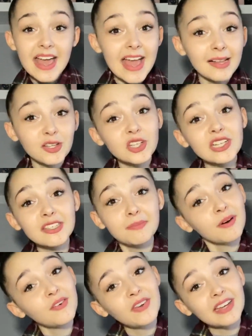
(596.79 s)
and she is
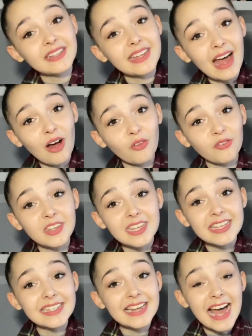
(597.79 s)
perfectly healthy
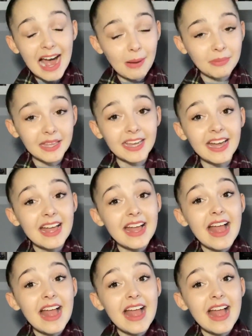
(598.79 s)
and happy